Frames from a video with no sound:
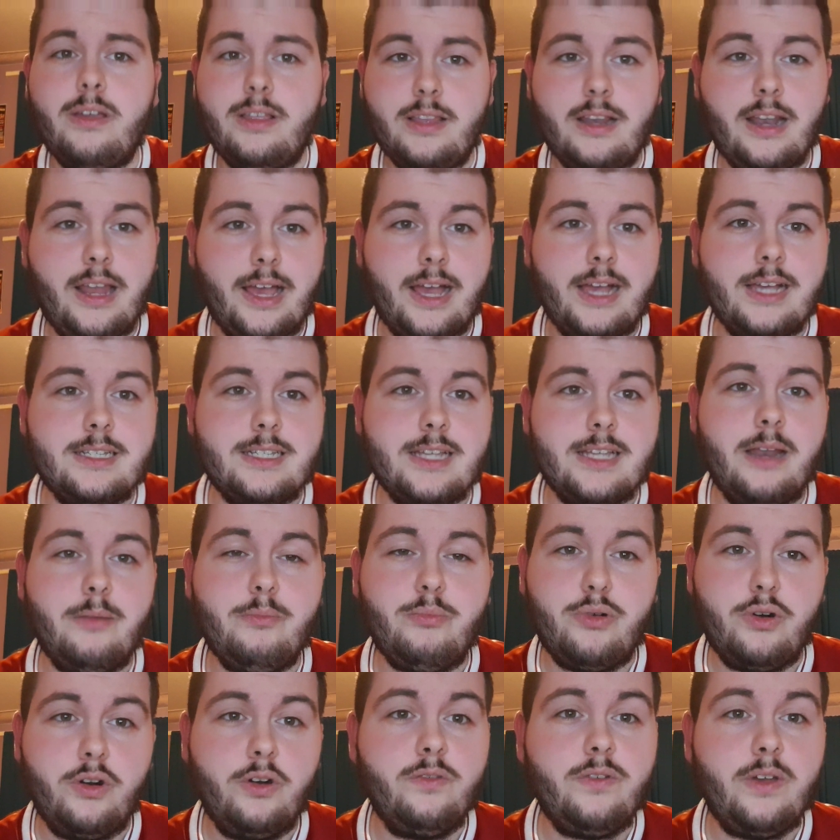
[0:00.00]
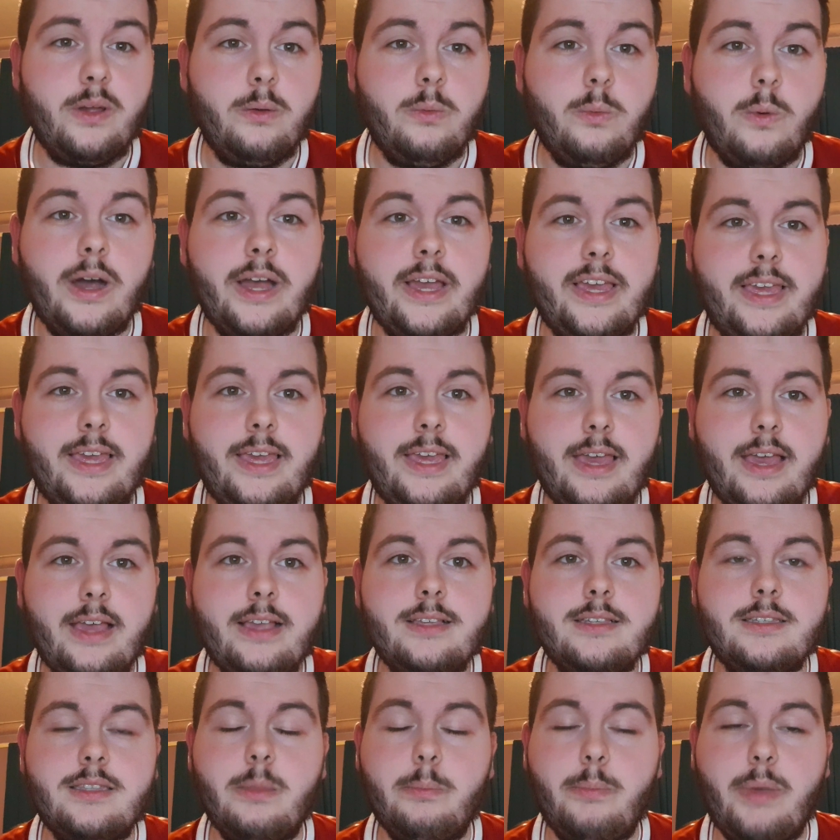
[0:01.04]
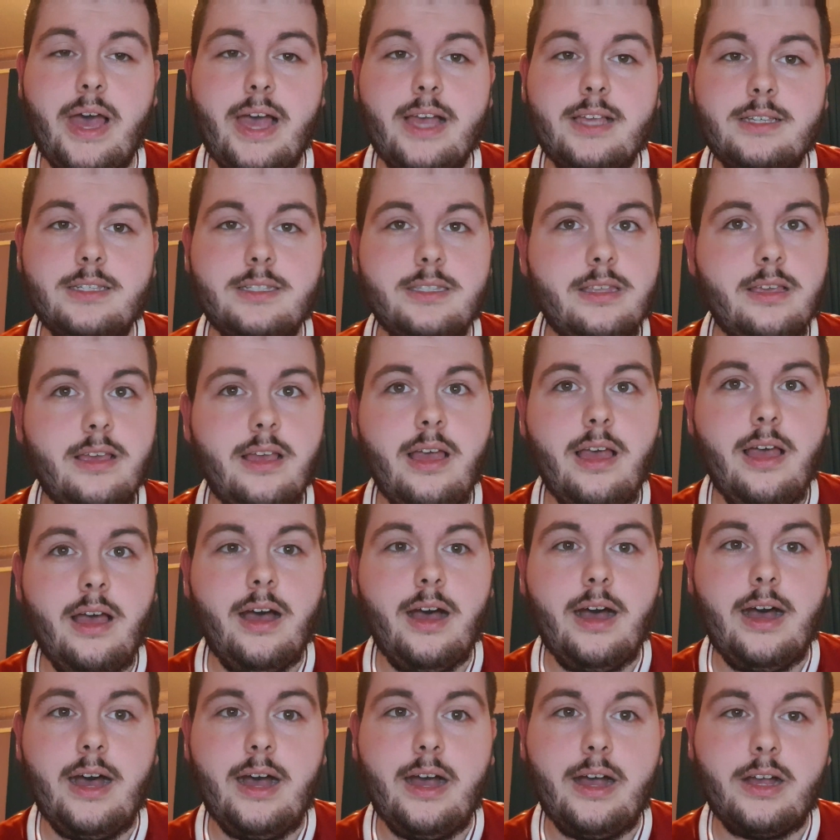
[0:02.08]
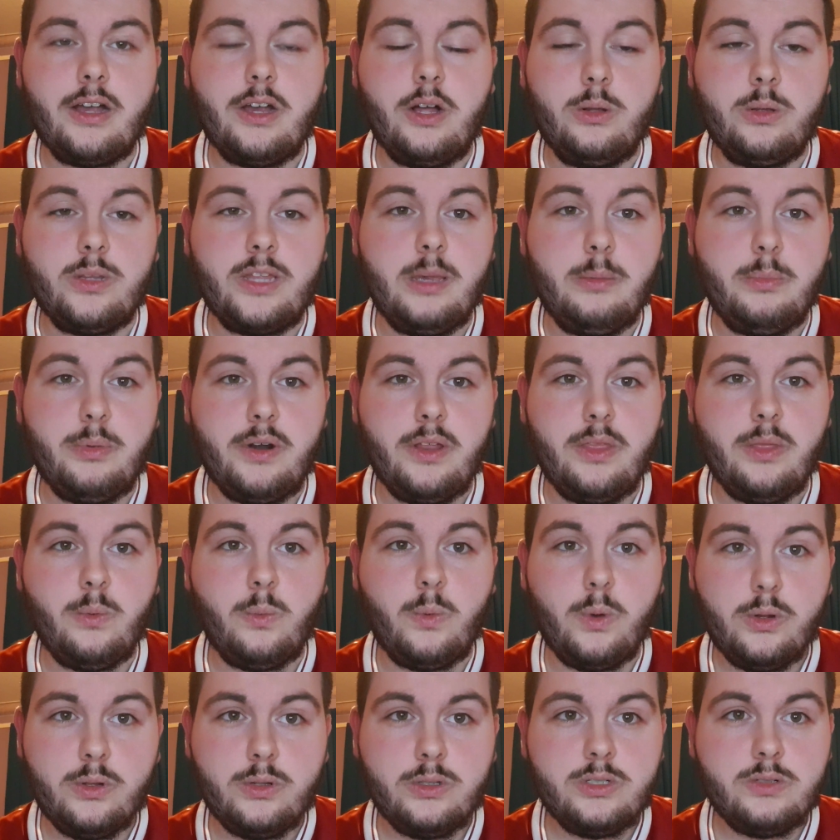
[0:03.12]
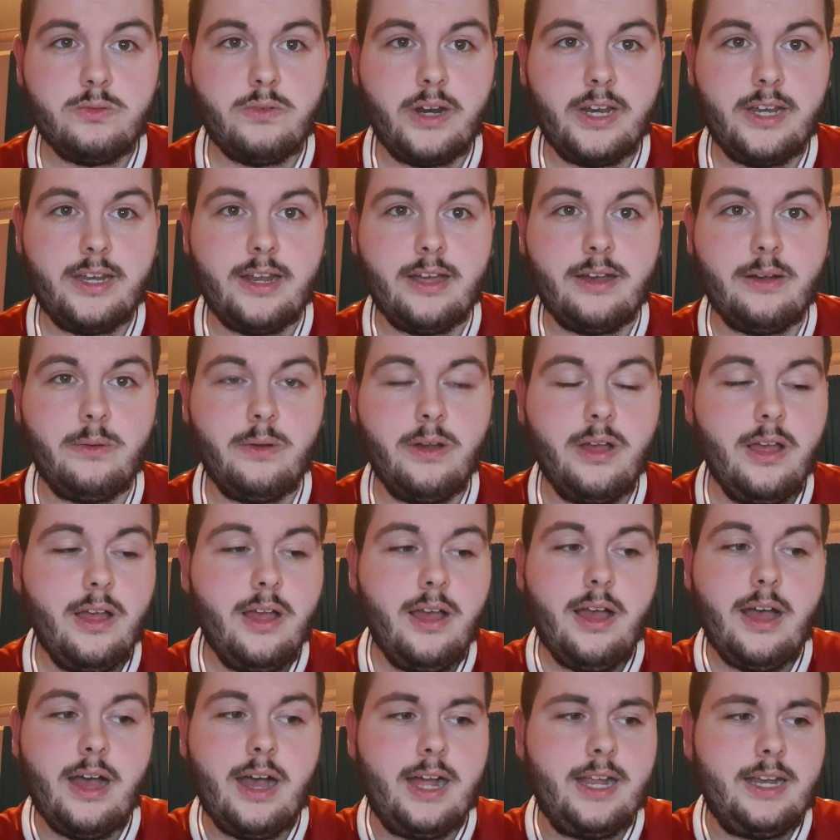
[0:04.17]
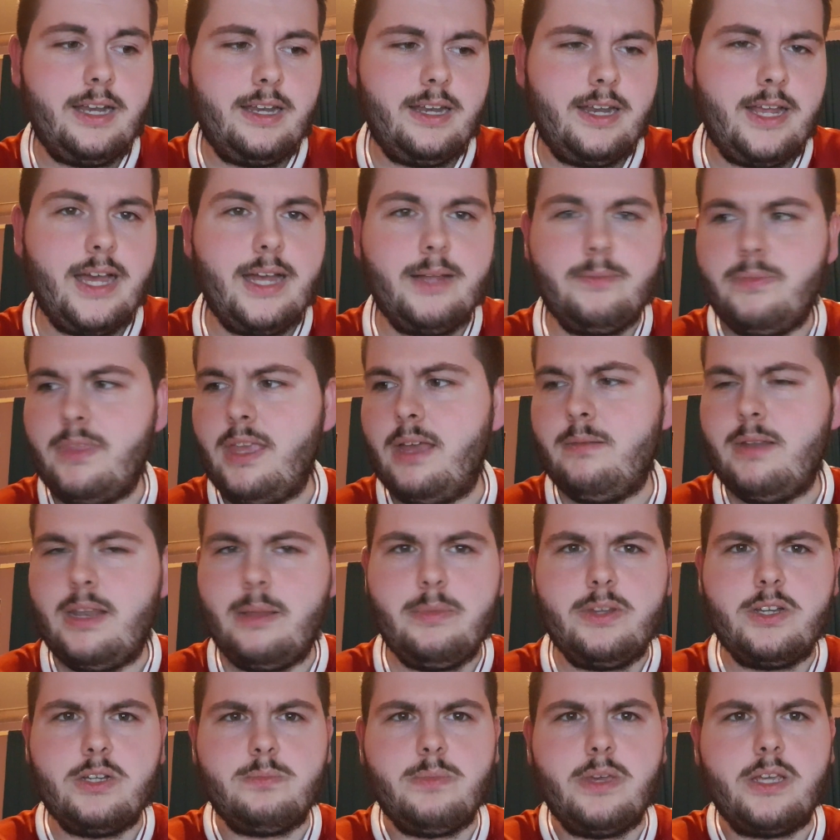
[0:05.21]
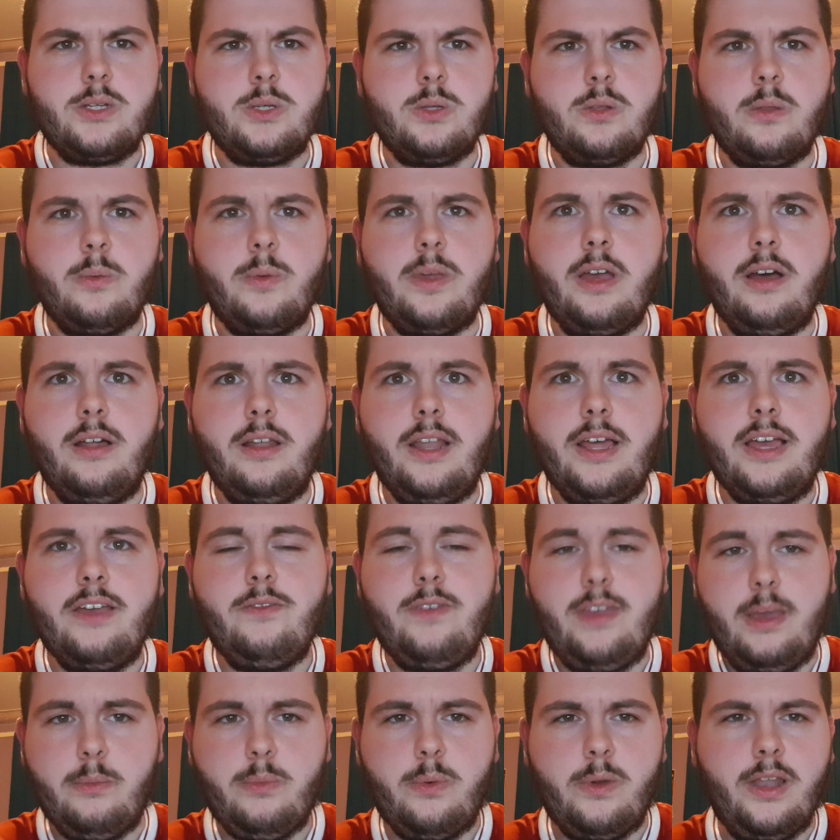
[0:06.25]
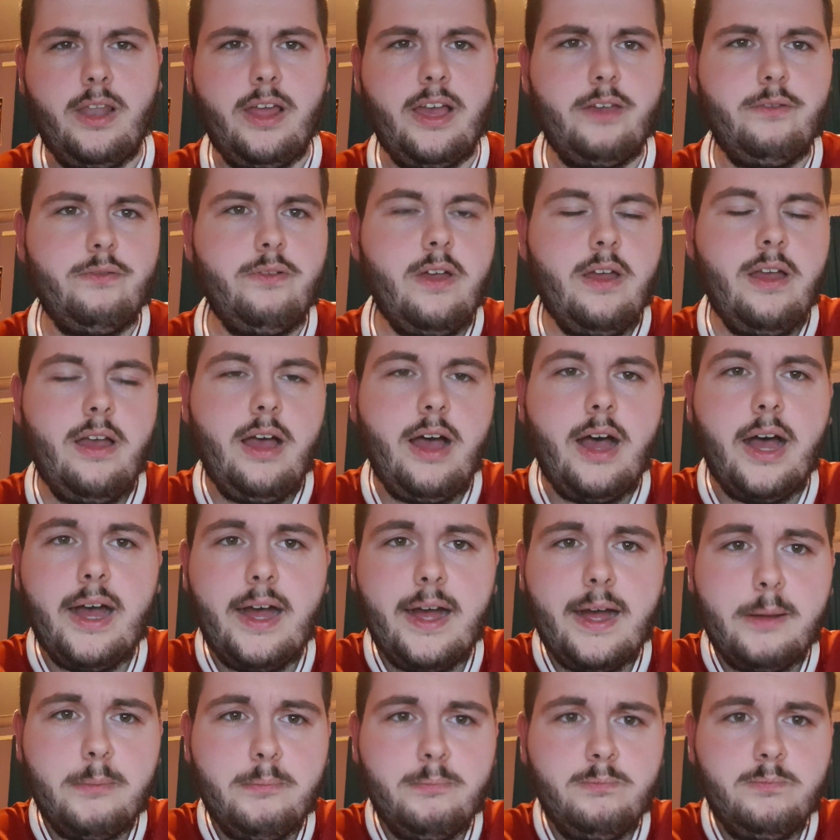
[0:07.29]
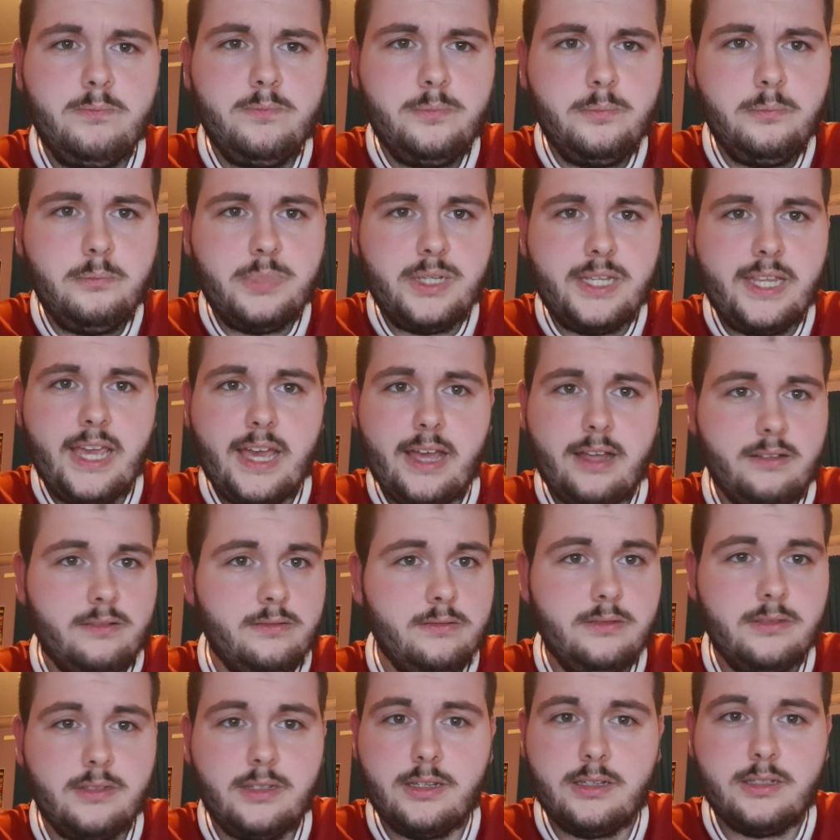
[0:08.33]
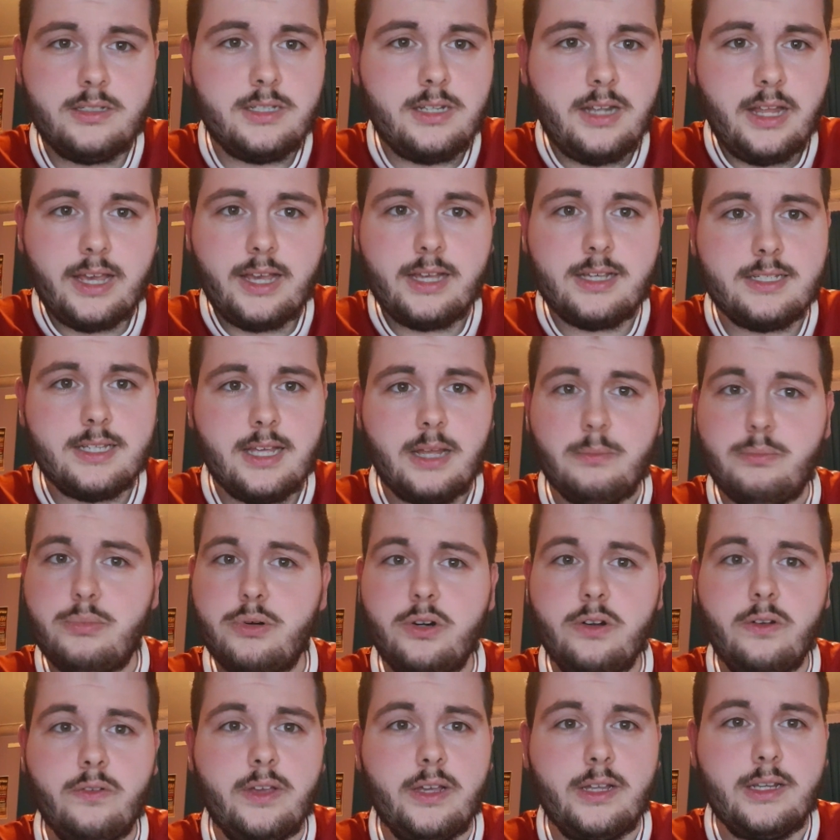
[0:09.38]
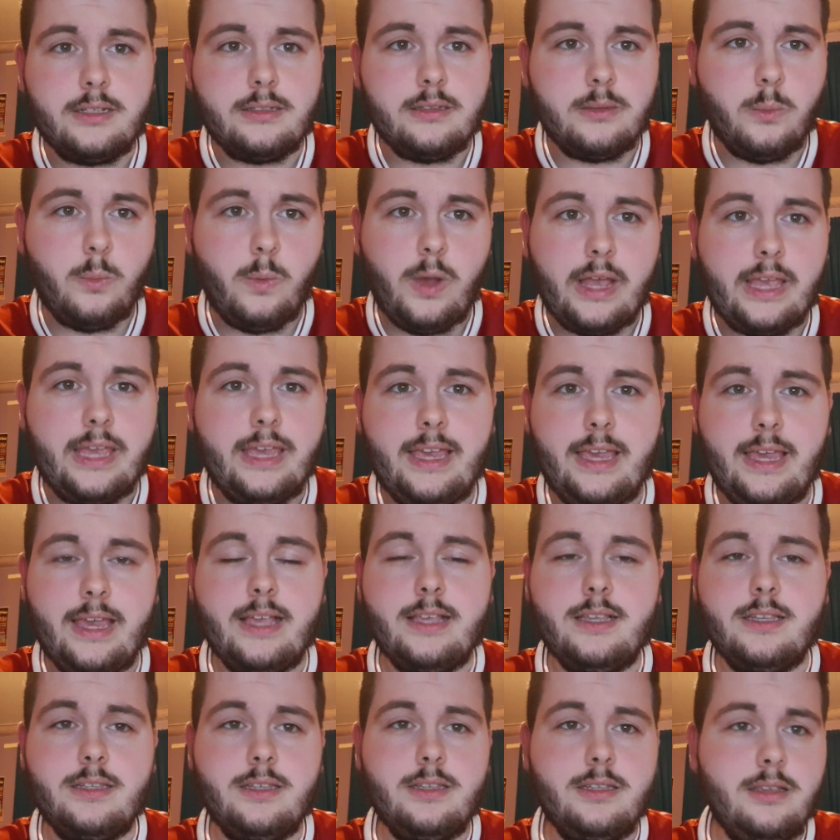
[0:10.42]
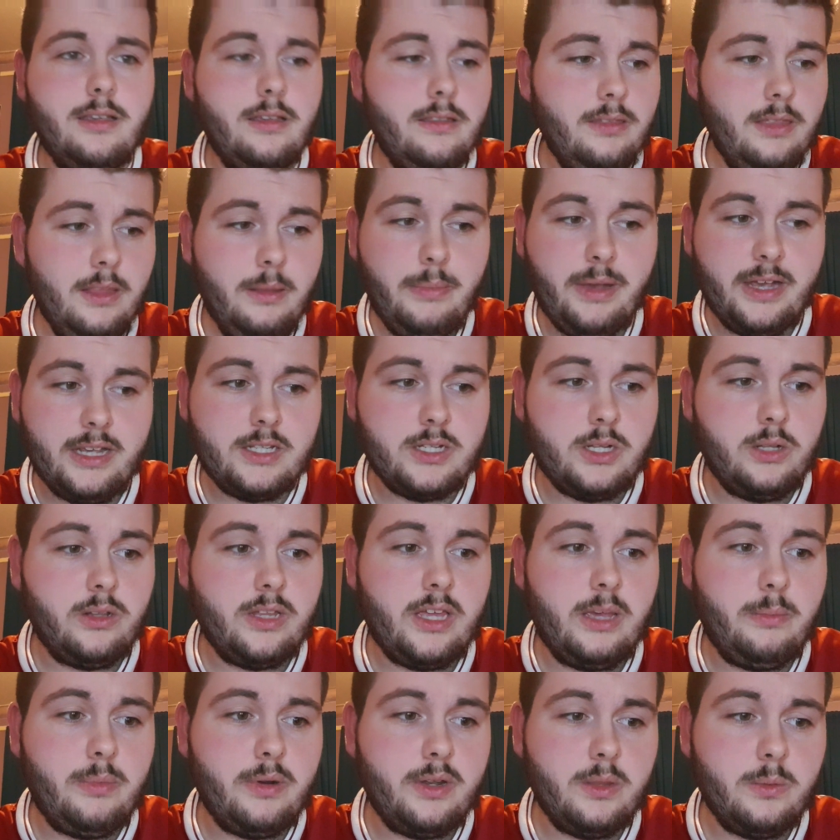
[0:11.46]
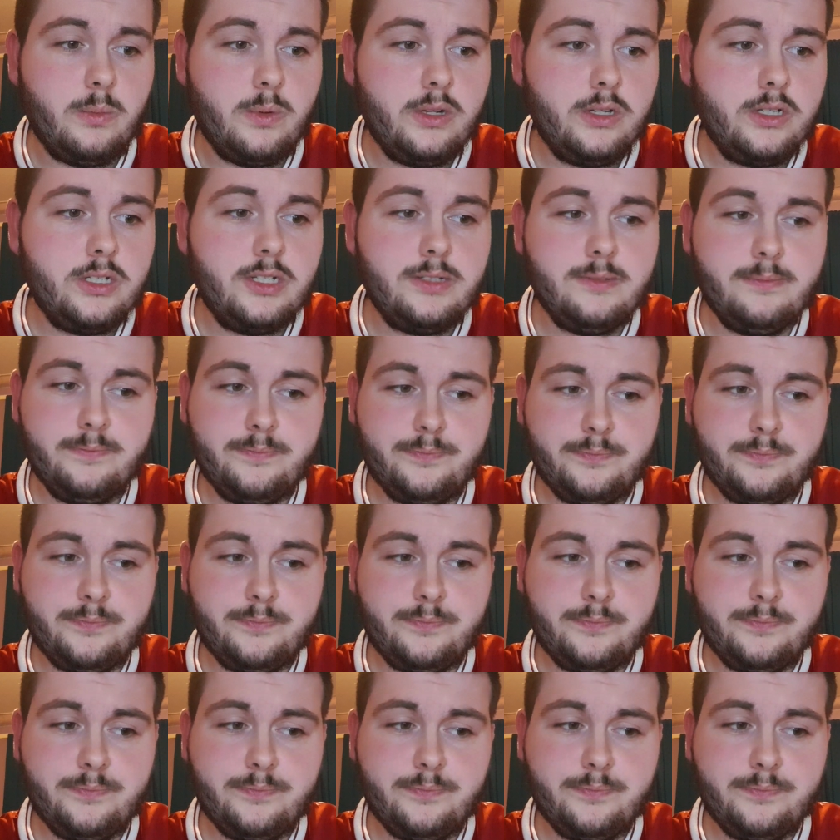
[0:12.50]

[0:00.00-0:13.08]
like I said, proving why he is the best goalkeeper in the world right now. And yeah, let me just make sure that we are live. Yep, we're live. But yeah, like I said, proving why he is the best goalkeeper in the world.